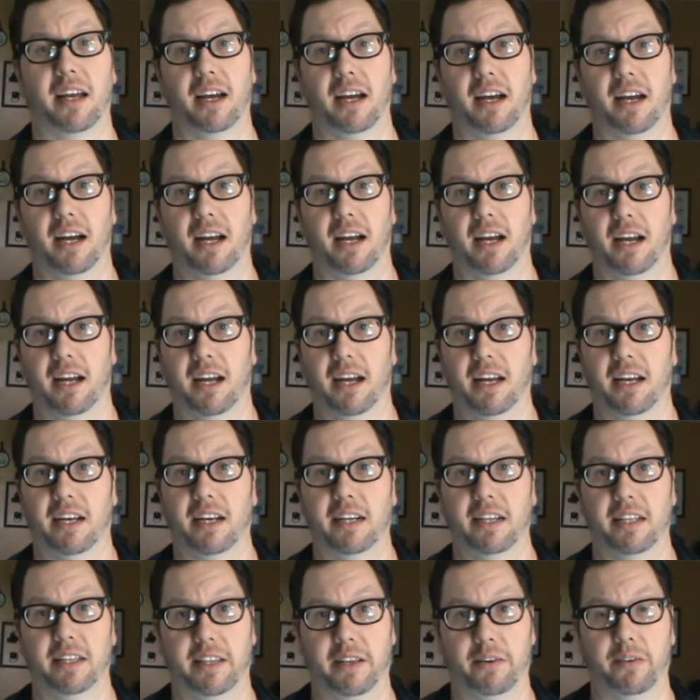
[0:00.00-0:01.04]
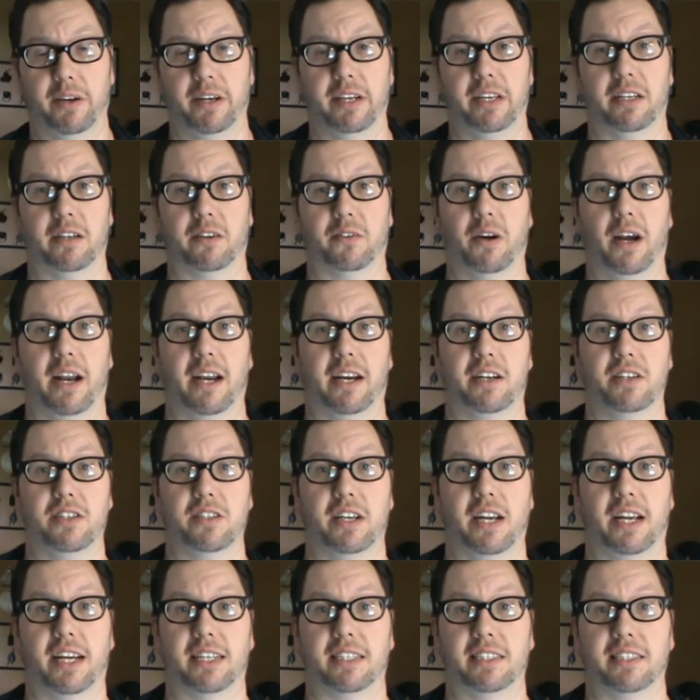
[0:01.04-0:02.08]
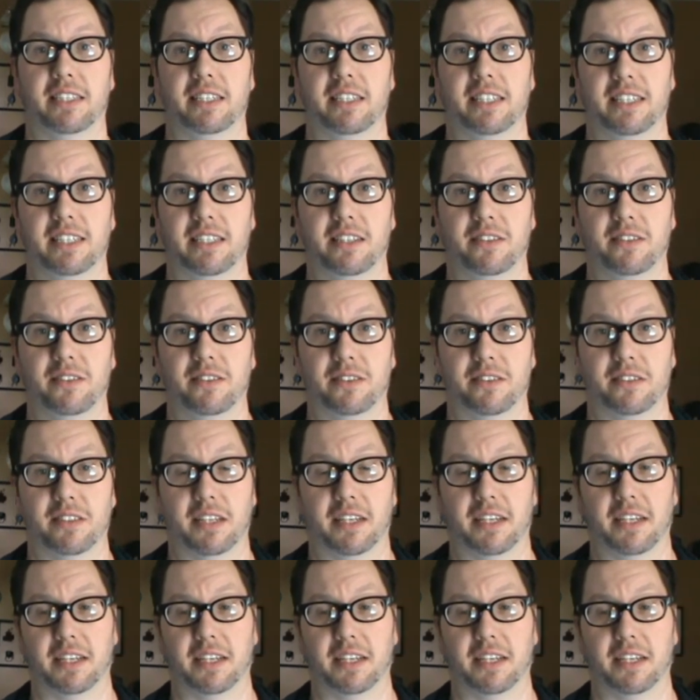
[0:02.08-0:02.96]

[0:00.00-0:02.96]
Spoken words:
and they were eating Cracker Jacks, and he goes,